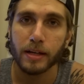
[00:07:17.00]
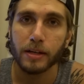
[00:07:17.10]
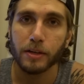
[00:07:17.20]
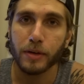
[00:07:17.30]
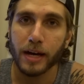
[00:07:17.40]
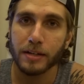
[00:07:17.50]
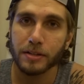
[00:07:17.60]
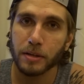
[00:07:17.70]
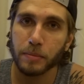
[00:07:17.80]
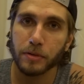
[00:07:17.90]
You can to
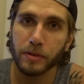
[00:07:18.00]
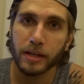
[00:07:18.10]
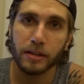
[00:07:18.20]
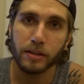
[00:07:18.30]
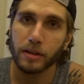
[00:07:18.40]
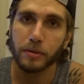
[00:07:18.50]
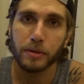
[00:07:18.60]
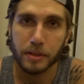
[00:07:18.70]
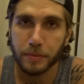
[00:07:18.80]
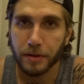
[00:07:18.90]
some degree, and, you know, you
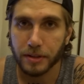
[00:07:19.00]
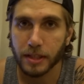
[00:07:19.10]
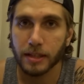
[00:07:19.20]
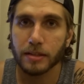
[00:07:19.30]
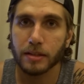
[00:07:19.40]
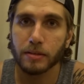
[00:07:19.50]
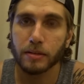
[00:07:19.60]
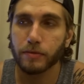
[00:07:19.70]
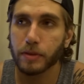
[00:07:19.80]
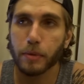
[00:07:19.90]
can experience things,
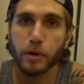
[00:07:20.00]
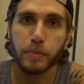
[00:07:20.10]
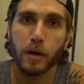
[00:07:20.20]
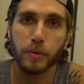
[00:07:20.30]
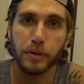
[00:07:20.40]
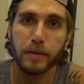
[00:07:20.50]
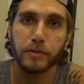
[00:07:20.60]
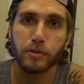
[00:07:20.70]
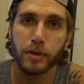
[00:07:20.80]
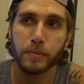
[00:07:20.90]
and for the most part when you have a
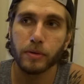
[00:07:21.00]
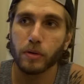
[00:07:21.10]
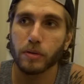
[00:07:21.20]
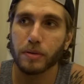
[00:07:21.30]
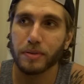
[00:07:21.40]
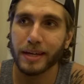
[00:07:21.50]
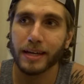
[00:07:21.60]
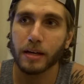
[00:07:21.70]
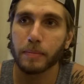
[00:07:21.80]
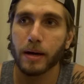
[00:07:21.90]
dream you're not
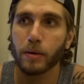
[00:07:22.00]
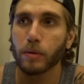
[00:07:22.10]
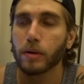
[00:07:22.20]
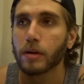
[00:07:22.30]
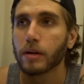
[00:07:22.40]
thinking about